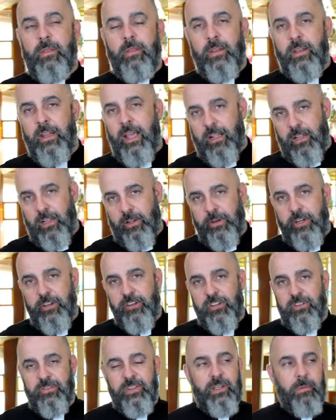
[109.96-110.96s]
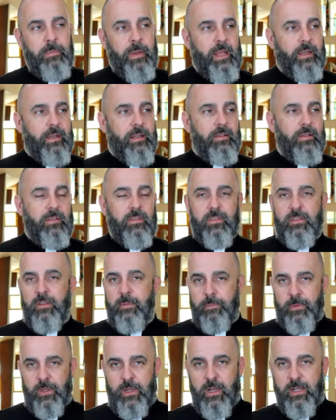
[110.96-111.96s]
The Declaration of Independence,
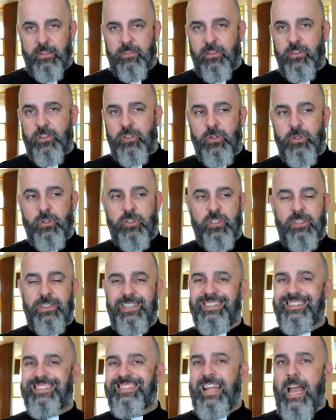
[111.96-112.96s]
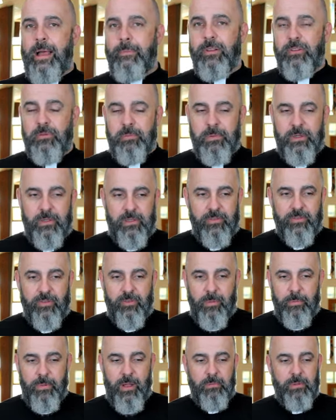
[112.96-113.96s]
the Constitution, the establishment of the
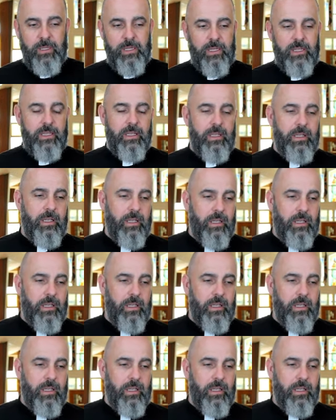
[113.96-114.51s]
republic